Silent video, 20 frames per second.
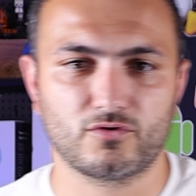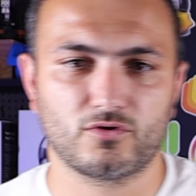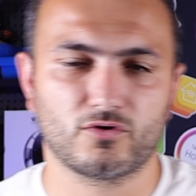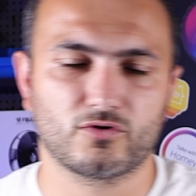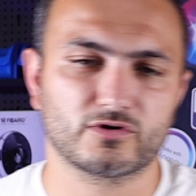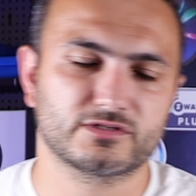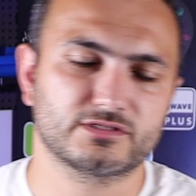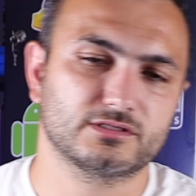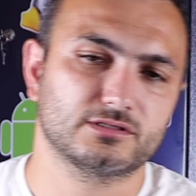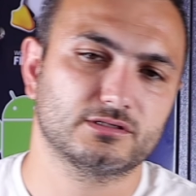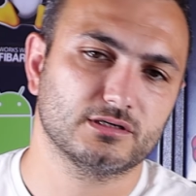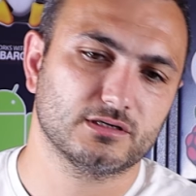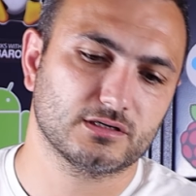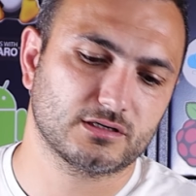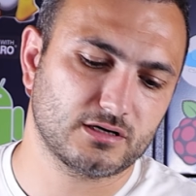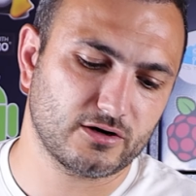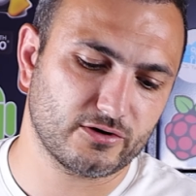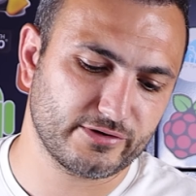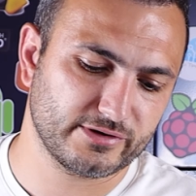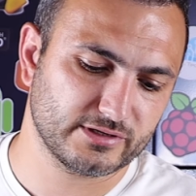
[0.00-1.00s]
course the
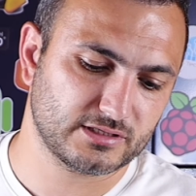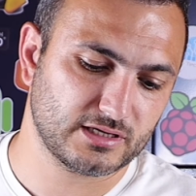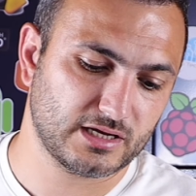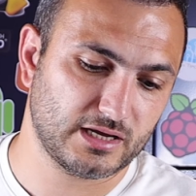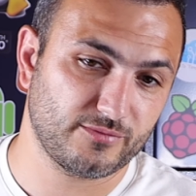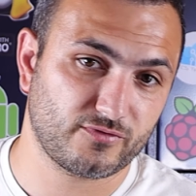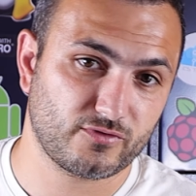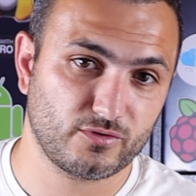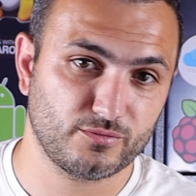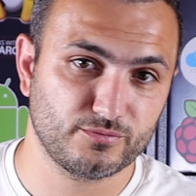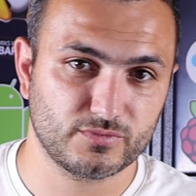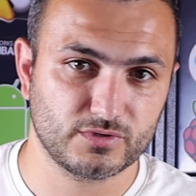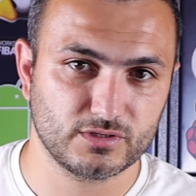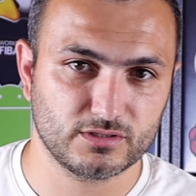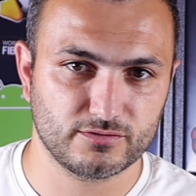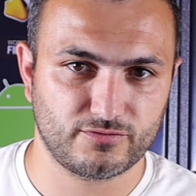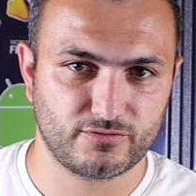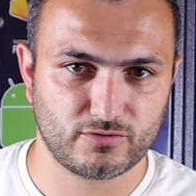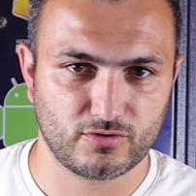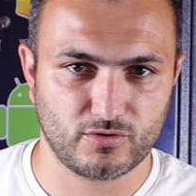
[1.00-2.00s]
current time
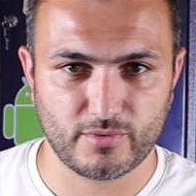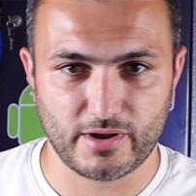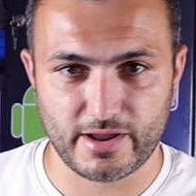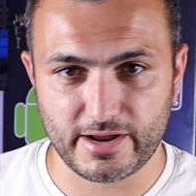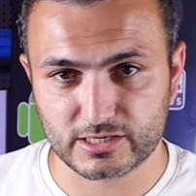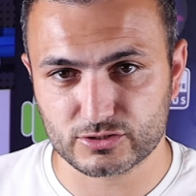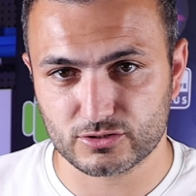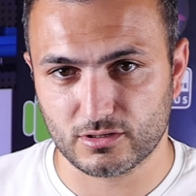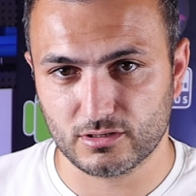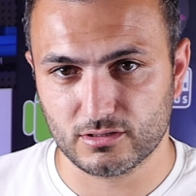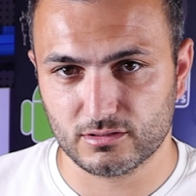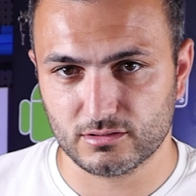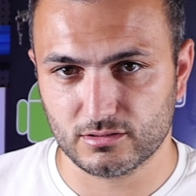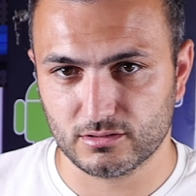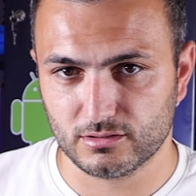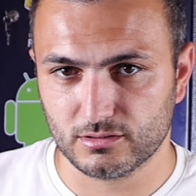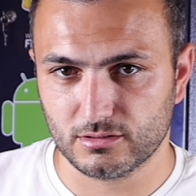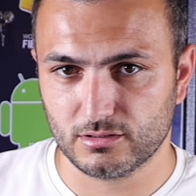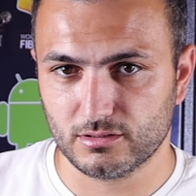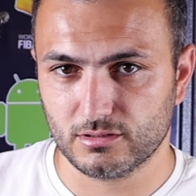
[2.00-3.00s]
from
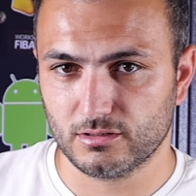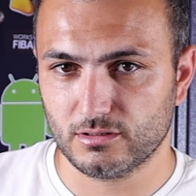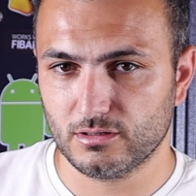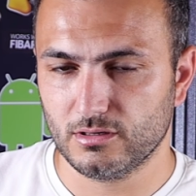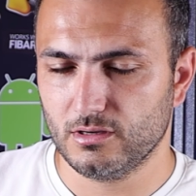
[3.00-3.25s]
actual